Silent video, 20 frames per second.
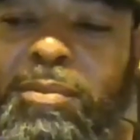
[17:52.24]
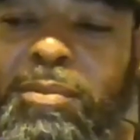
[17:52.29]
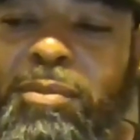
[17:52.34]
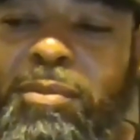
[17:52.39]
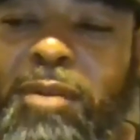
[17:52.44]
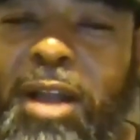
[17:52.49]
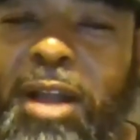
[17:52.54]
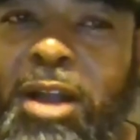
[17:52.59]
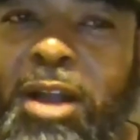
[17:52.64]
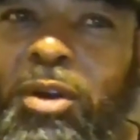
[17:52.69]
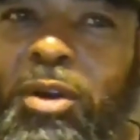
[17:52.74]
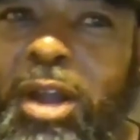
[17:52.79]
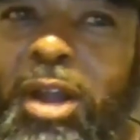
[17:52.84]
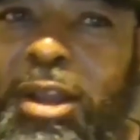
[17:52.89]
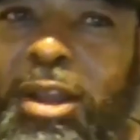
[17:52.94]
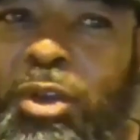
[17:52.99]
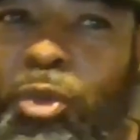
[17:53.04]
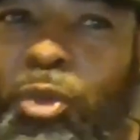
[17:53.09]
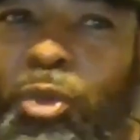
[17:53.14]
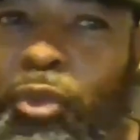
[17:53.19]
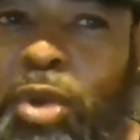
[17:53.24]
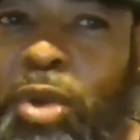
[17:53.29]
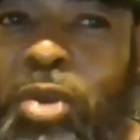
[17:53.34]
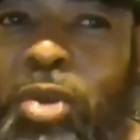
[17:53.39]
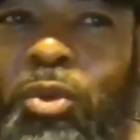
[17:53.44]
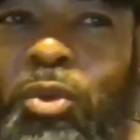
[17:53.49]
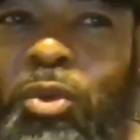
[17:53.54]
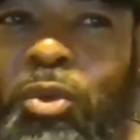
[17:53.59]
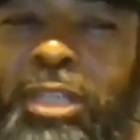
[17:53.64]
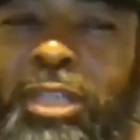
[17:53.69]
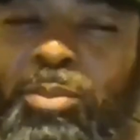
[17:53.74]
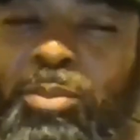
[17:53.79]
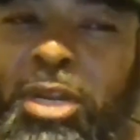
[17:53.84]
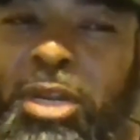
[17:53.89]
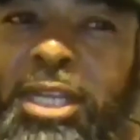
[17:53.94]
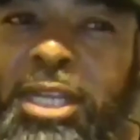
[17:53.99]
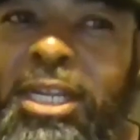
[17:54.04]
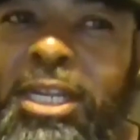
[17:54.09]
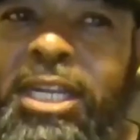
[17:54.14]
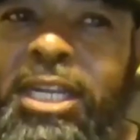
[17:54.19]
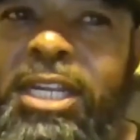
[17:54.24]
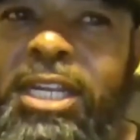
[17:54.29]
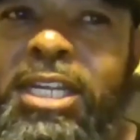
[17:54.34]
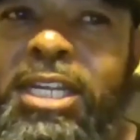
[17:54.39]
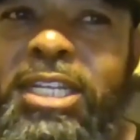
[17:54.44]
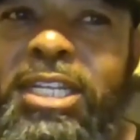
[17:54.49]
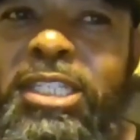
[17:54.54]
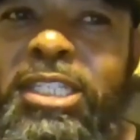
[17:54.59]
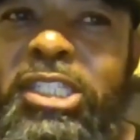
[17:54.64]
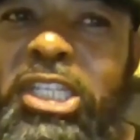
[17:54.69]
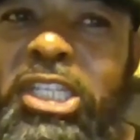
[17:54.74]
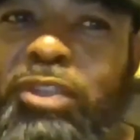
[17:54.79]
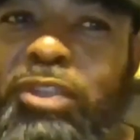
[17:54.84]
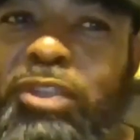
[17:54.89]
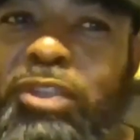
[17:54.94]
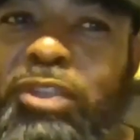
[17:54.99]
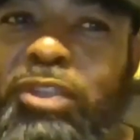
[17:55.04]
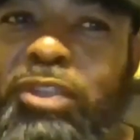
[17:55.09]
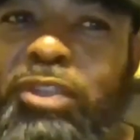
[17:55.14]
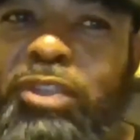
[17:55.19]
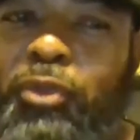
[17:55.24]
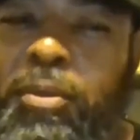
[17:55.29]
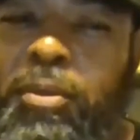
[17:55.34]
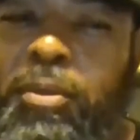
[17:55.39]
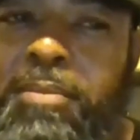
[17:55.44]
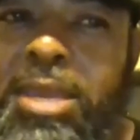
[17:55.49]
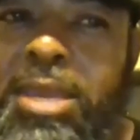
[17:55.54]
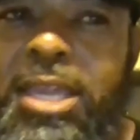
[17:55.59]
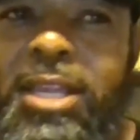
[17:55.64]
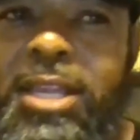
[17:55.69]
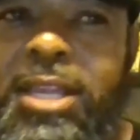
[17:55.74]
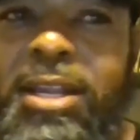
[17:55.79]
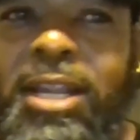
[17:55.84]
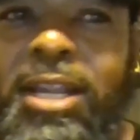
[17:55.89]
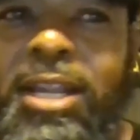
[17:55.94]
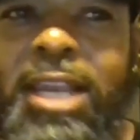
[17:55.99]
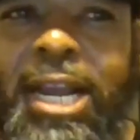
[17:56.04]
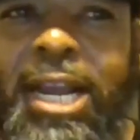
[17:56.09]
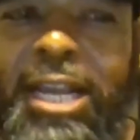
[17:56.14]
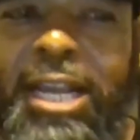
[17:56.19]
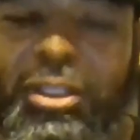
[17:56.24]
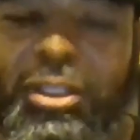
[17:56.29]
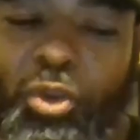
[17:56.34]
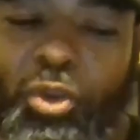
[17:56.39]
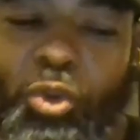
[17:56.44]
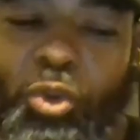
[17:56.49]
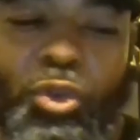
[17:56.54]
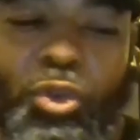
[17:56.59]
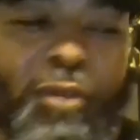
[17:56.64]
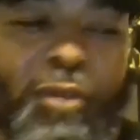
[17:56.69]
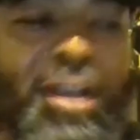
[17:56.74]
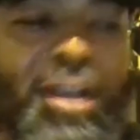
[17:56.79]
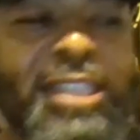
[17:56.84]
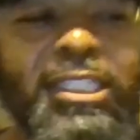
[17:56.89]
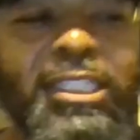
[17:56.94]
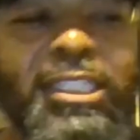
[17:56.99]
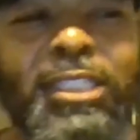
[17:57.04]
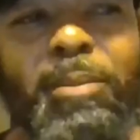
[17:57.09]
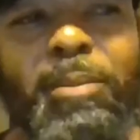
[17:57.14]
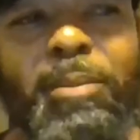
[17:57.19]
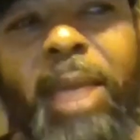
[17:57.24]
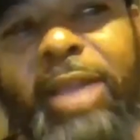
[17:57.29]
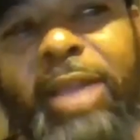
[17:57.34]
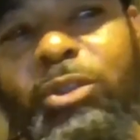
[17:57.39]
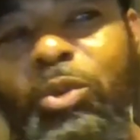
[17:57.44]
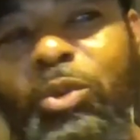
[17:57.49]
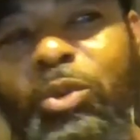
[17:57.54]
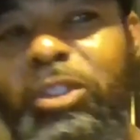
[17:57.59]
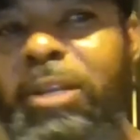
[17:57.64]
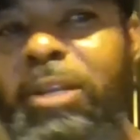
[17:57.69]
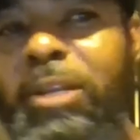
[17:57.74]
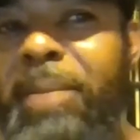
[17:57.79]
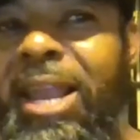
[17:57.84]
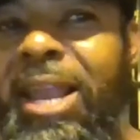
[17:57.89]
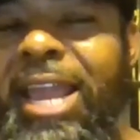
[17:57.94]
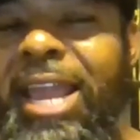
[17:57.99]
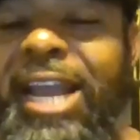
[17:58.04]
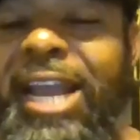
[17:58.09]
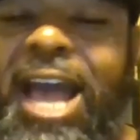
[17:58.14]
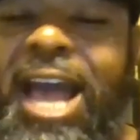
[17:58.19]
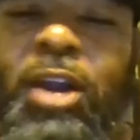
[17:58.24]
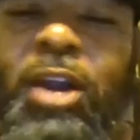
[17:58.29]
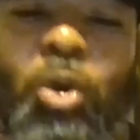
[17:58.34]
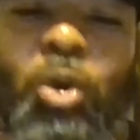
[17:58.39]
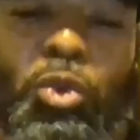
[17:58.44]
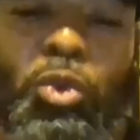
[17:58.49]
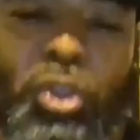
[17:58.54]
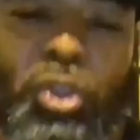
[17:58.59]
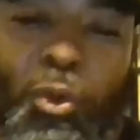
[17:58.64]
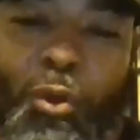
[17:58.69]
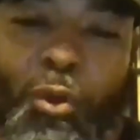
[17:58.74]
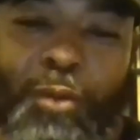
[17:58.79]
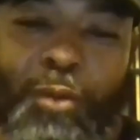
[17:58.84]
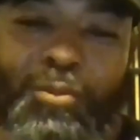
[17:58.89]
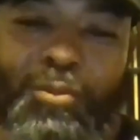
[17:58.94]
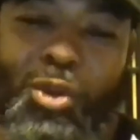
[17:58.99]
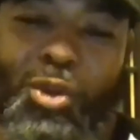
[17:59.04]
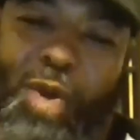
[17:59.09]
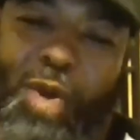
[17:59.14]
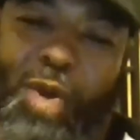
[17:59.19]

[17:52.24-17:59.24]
I ain't gonna throw on this, but just for me, like I told you, if I see somebody doing something I like, I go to them. Yo, how you do